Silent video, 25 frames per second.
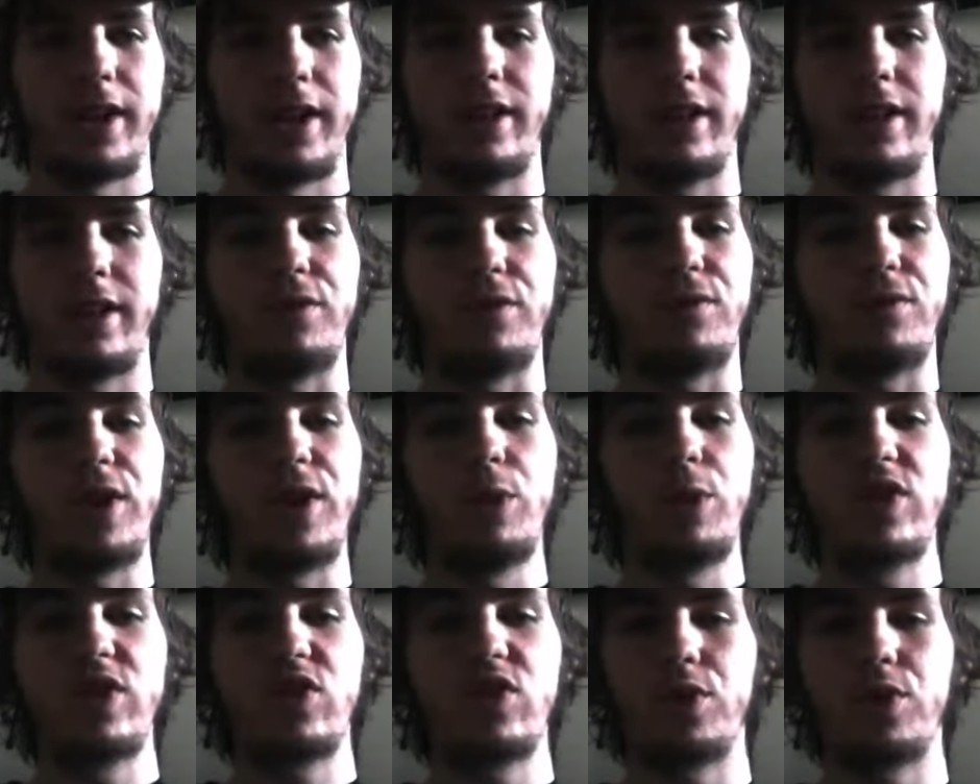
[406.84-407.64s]
The
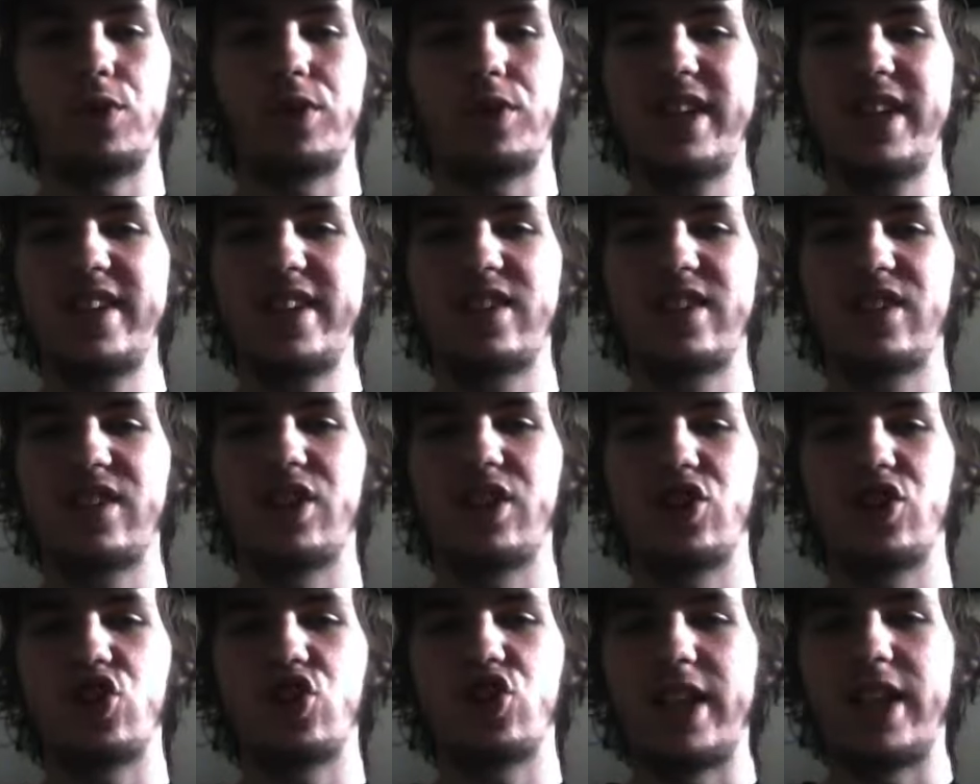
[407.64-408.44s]
film was released
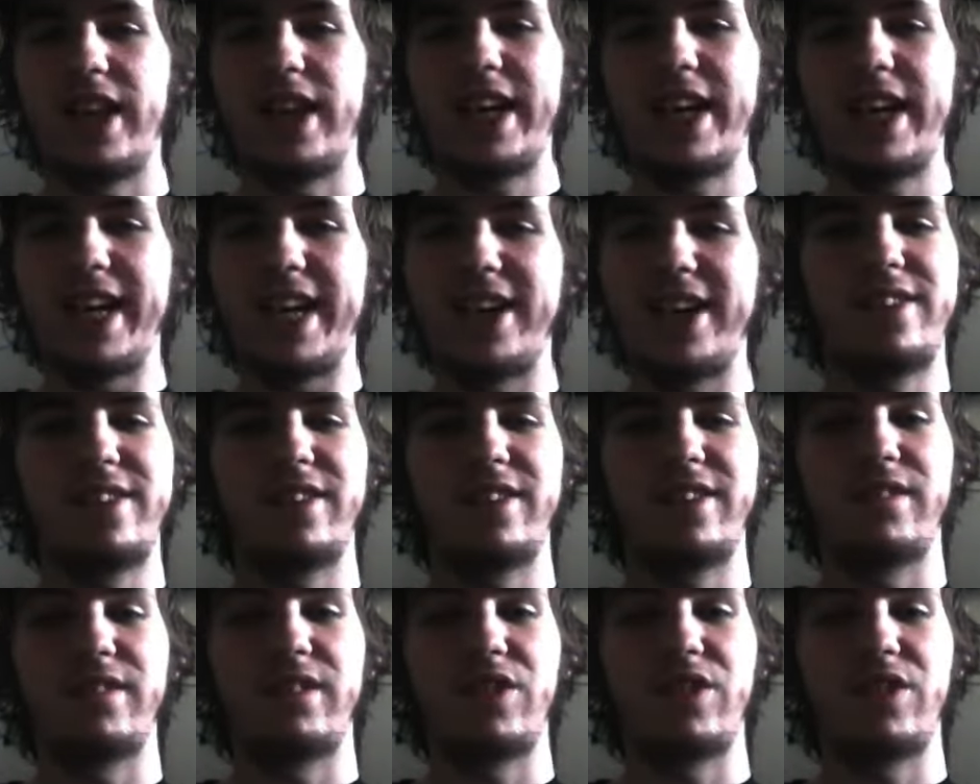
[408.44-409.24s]
on July 8th
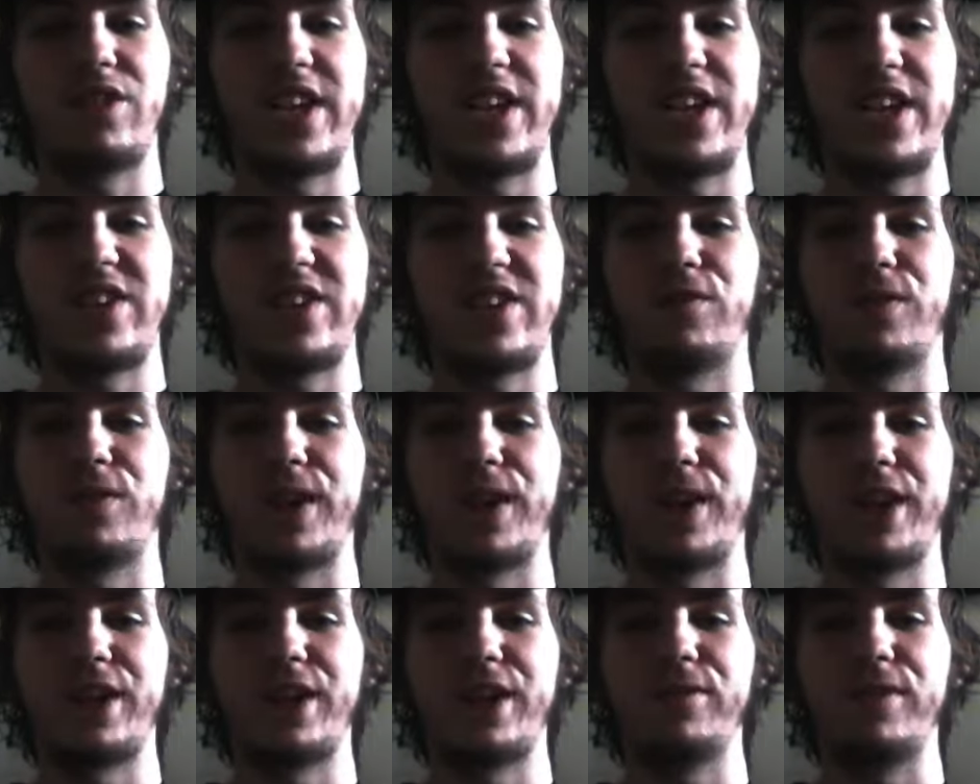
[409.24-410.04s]
of
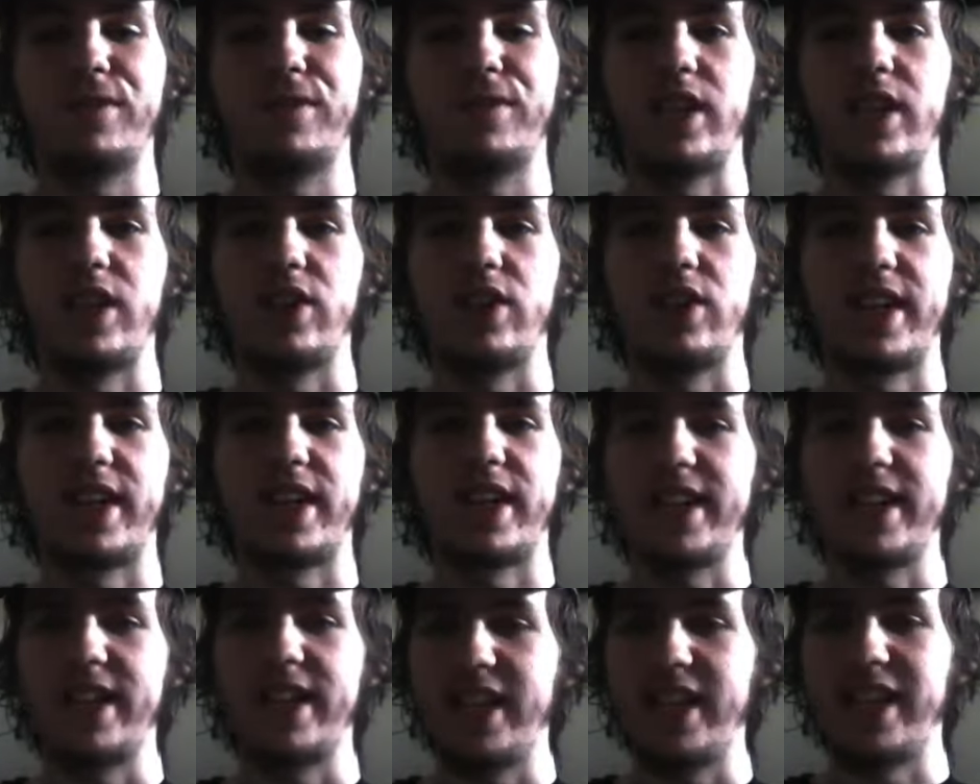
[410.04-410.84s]
2005 in the
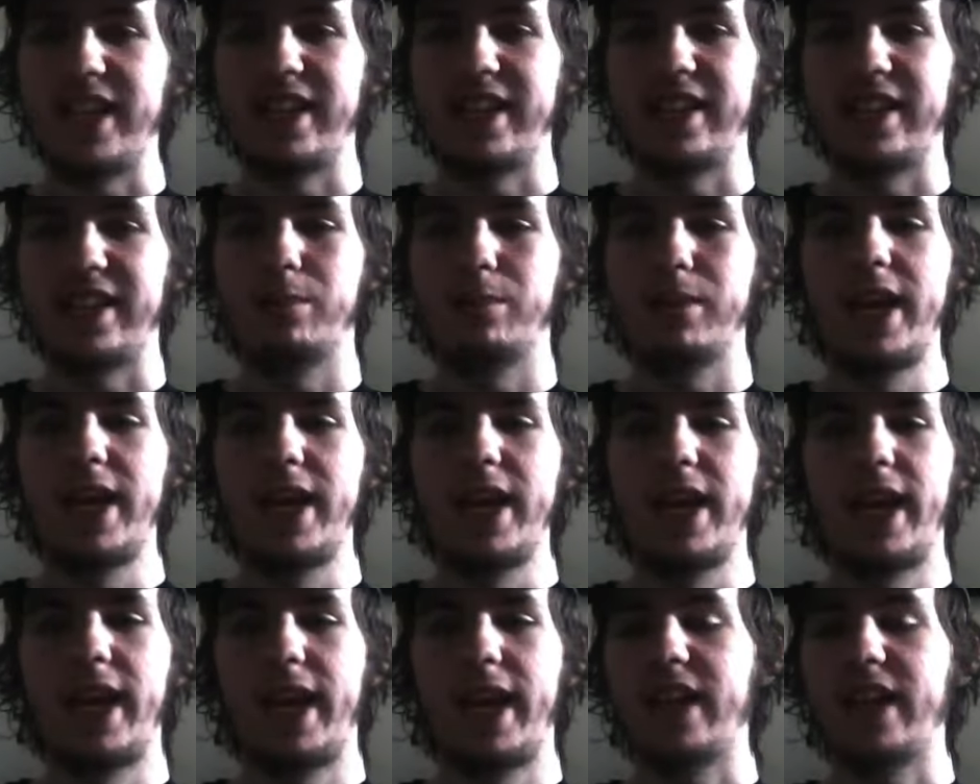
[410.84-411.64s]
United Kingdom
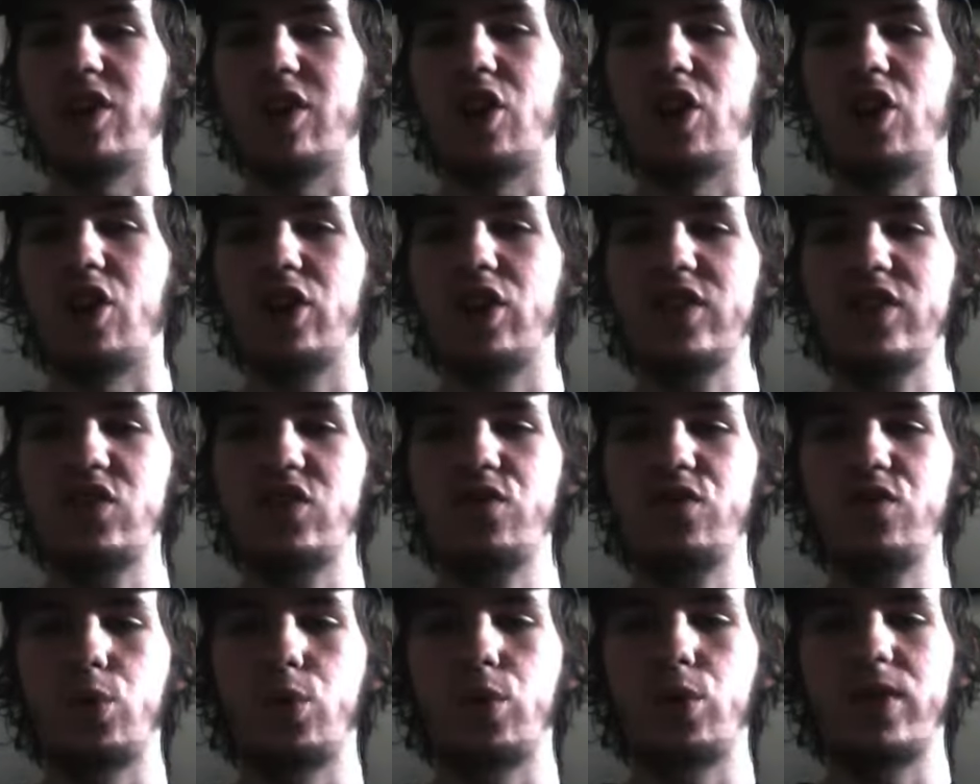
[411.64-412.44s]
and August
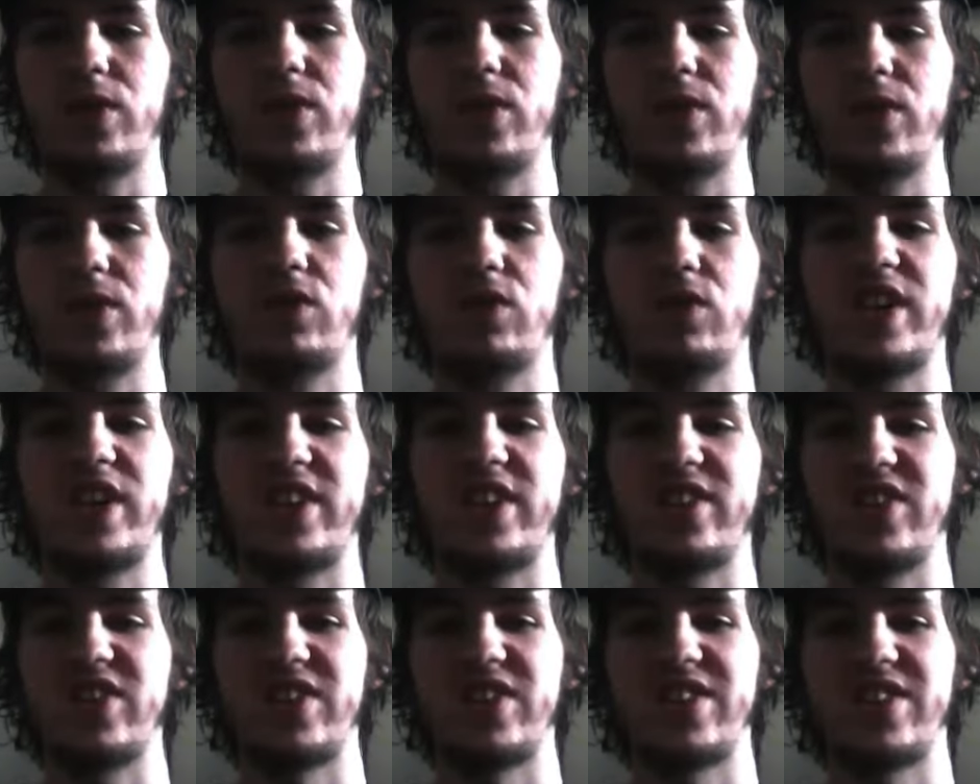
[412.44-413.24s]
4th of
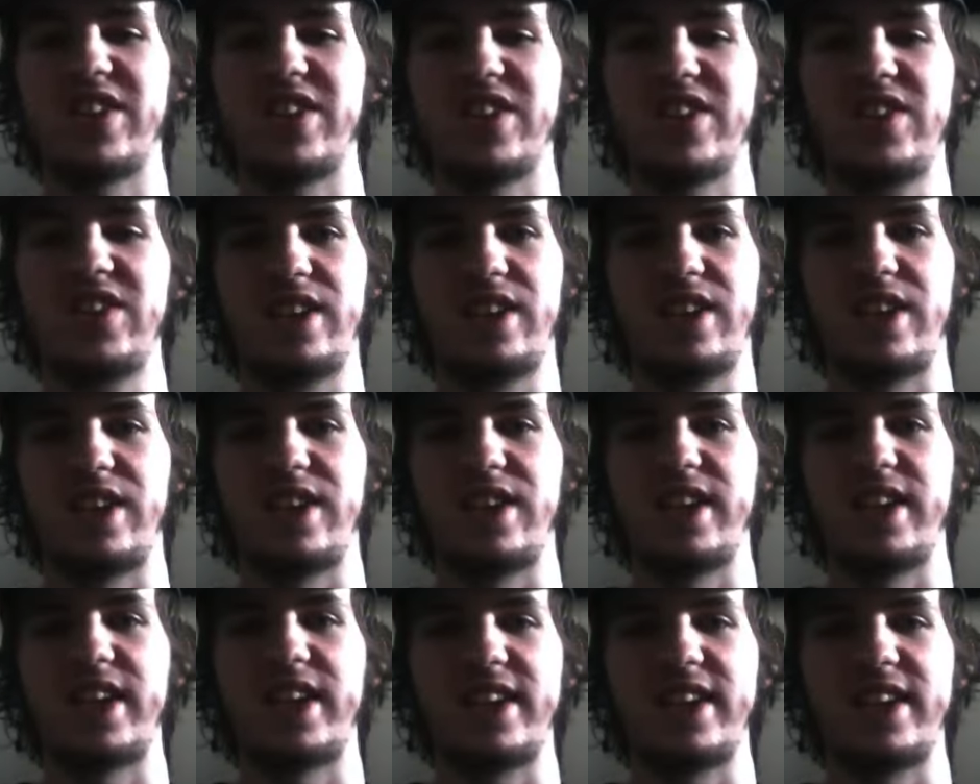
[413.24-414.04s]
2006 in the
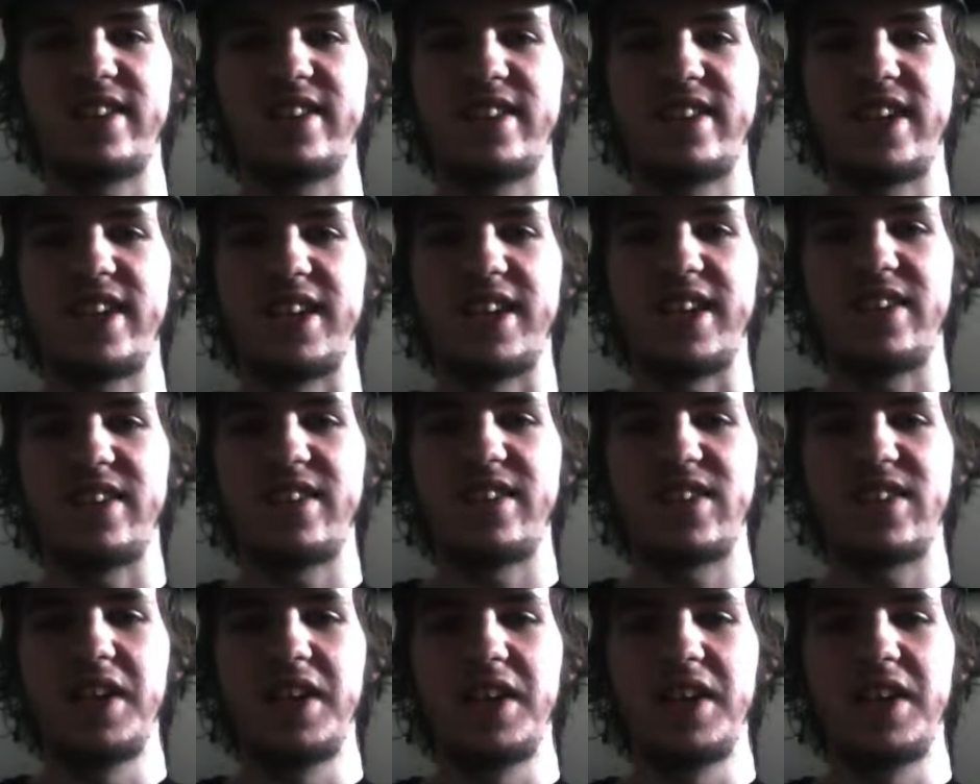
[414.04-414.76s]
United States.